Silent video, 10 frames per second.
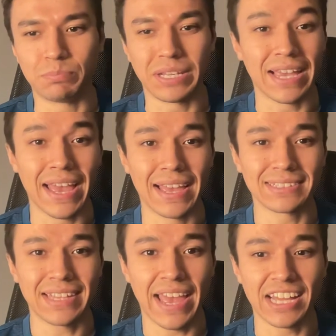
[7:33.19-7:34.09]
big
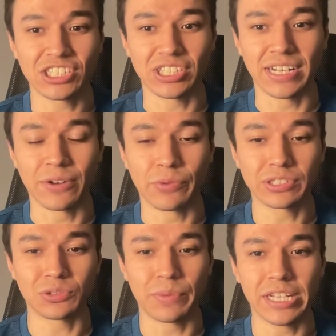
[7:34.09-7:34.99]
ass cash in at
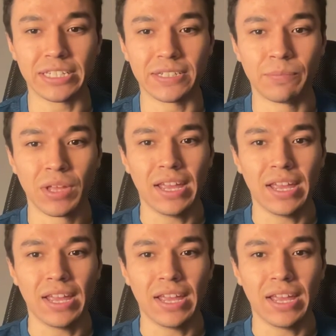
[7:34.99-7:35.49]
WrestleMania.